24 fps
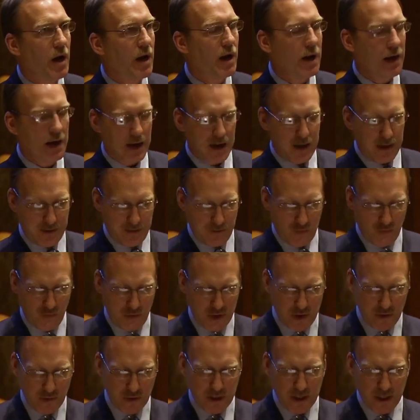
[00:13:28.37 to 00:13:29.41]
Uh, we
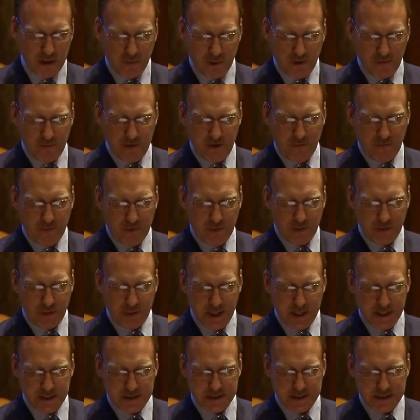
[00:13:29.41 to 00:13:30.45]
do a number of different
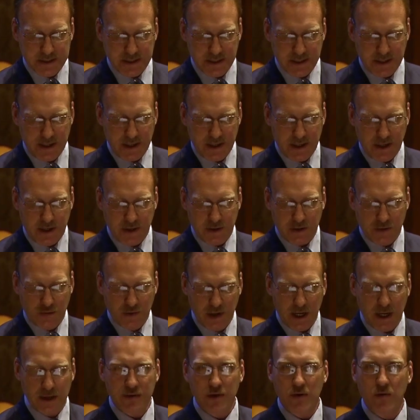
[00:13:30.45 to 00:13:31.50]
things uh, uh,
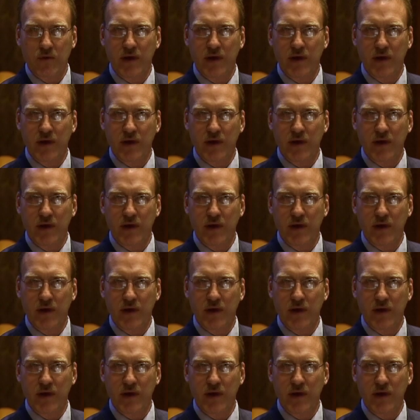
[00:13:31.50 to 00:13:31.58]
throughout there.